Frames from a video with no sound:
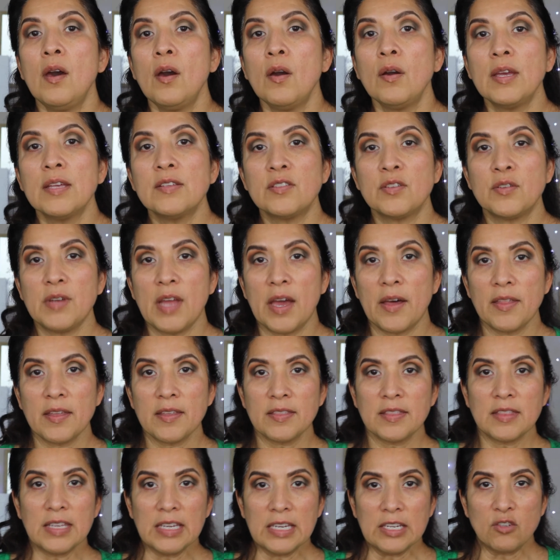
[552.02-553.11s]
Okay, so now
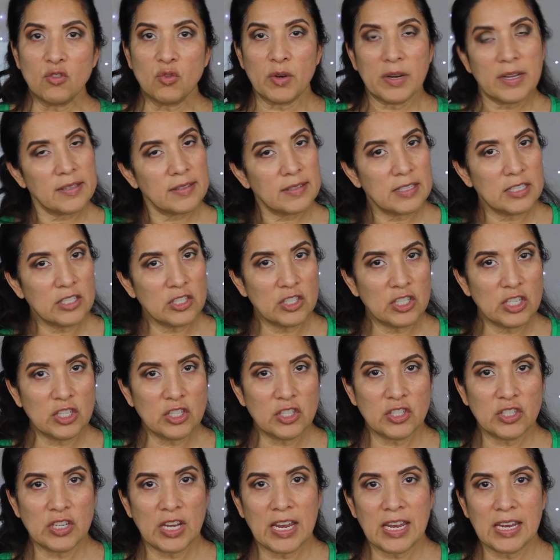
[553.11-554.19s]
that the transition
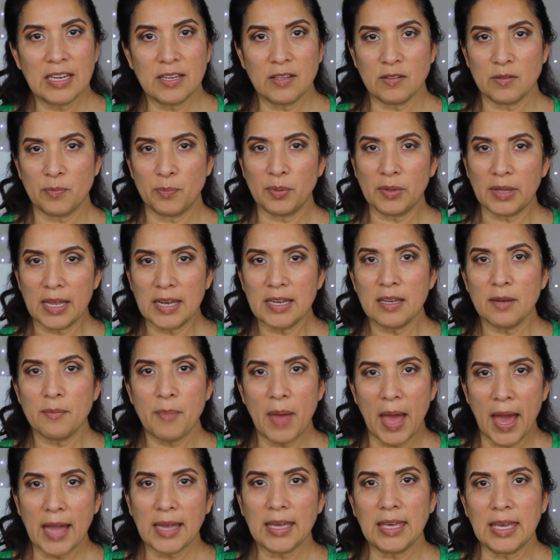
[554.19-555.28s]
shade is blended
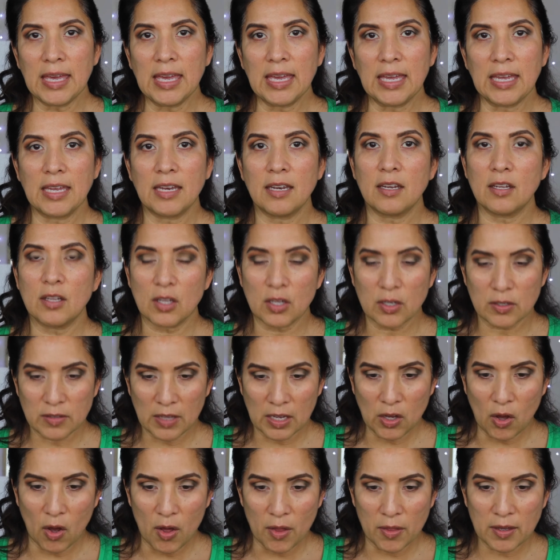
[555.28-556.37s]
back in, it looks
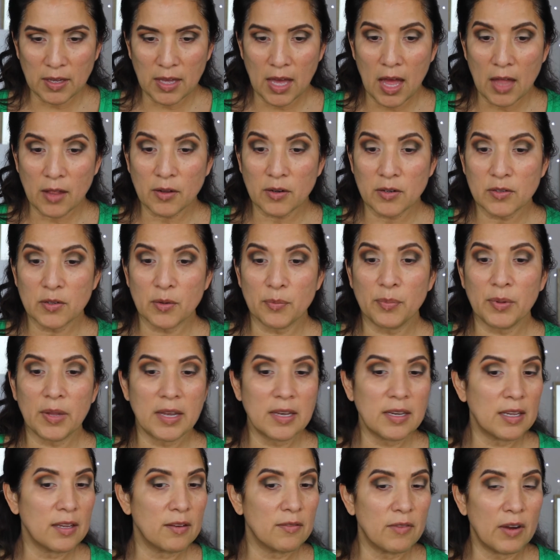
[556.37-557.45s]
like all the colors are
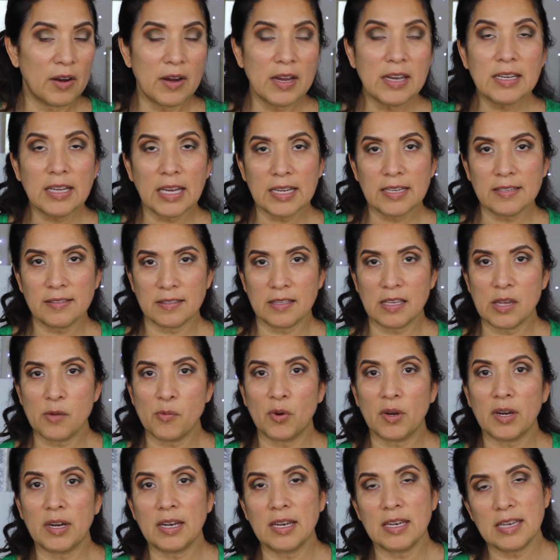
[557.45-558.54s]
blending in very nicely.
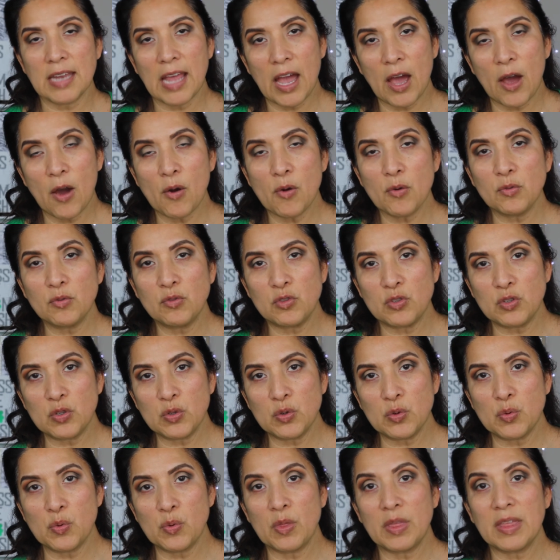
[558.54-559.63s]
We're gonna now
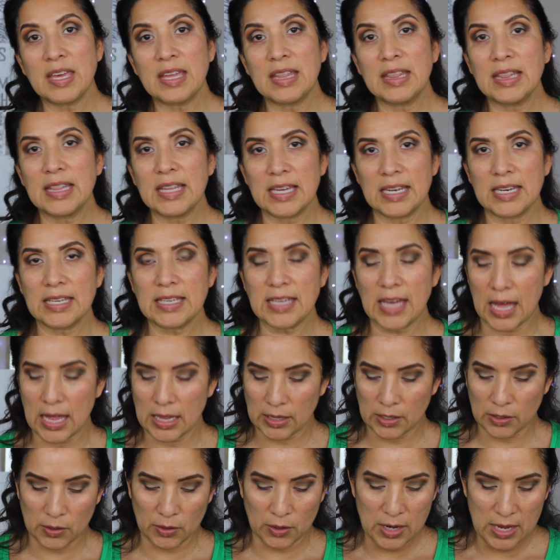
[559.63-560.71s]
do the lid
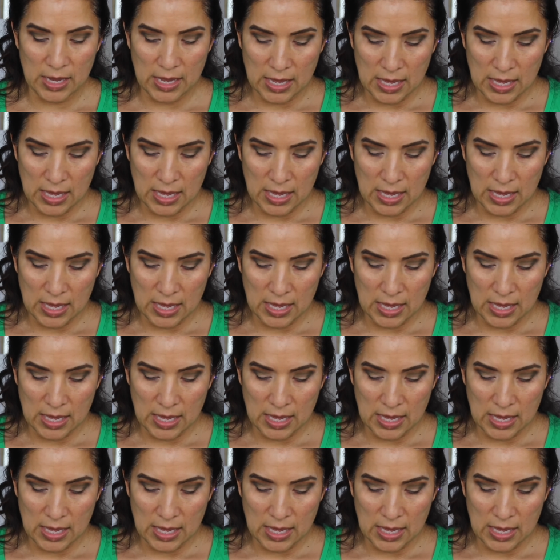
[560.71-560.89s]
color.